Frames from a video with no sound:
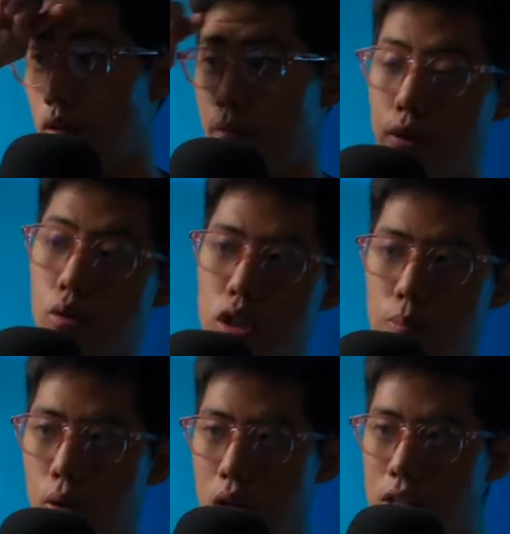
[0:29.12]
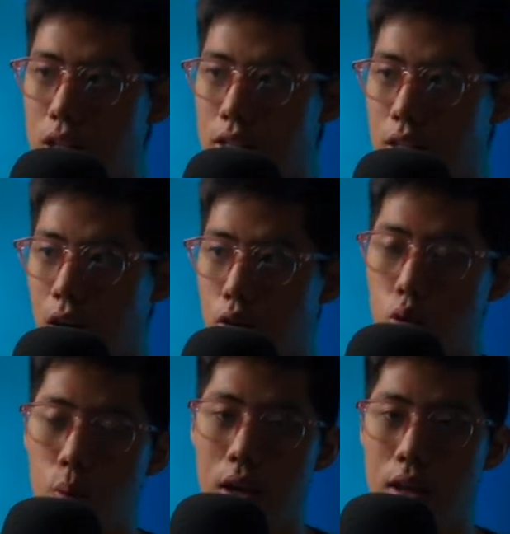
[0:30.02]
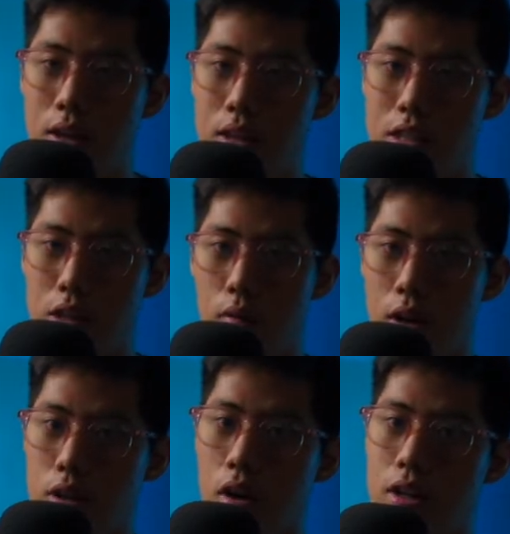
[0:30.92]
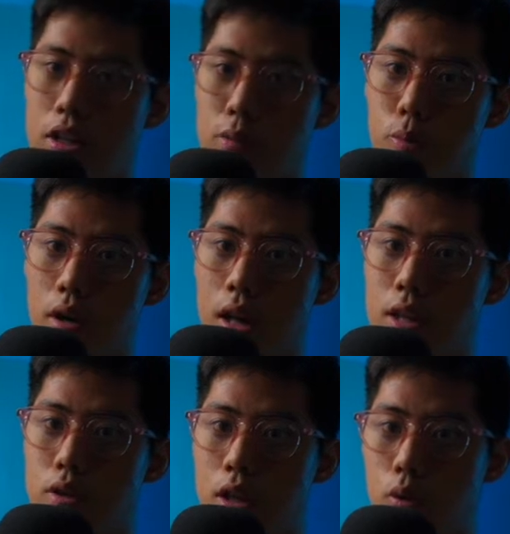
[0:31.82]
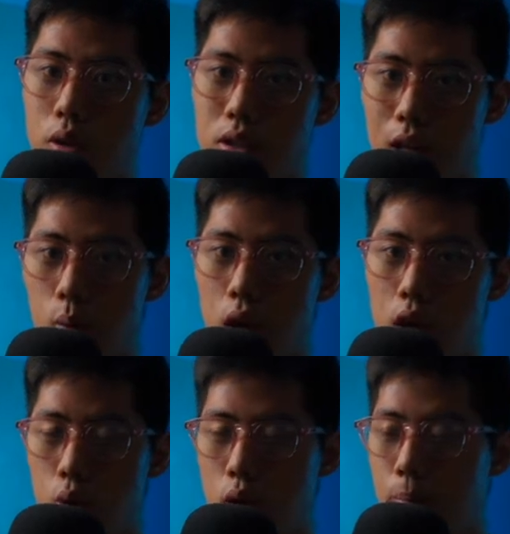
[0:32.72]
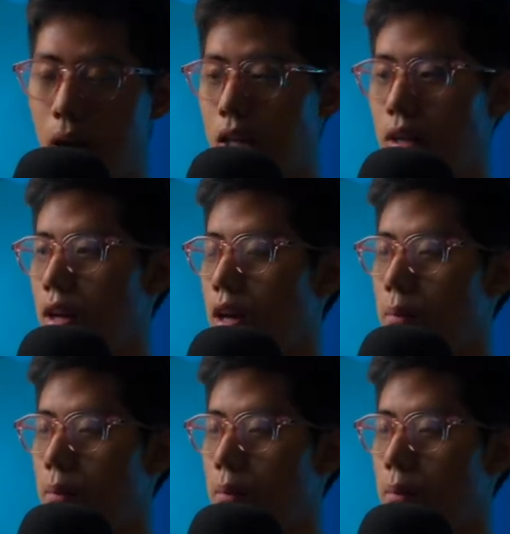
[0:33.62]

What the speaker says: review this book in a sense and tell you what is already taught in this book, and then you can go and decide whether you want to buy it.